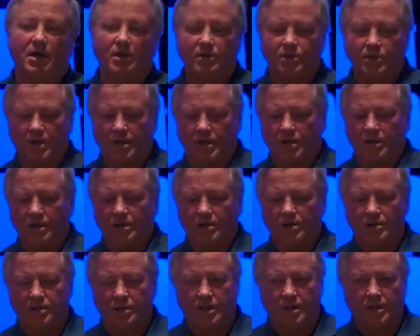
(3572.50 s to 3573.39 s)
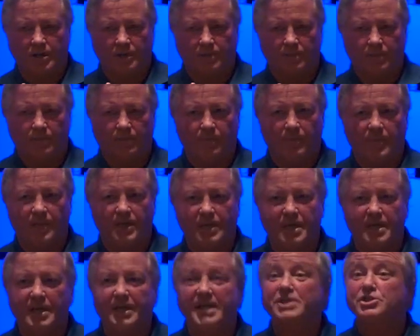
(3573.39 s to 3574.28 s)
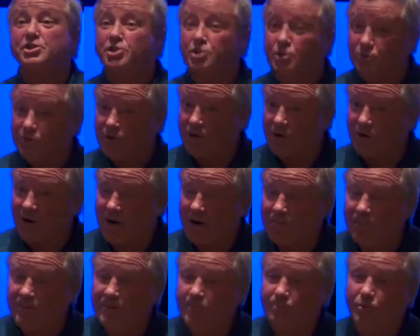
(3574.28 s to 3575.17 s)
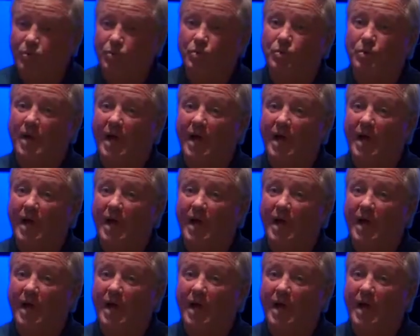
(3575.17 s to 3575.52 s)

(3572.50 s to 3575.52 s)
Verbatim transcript: The, the, the issue that a lot of people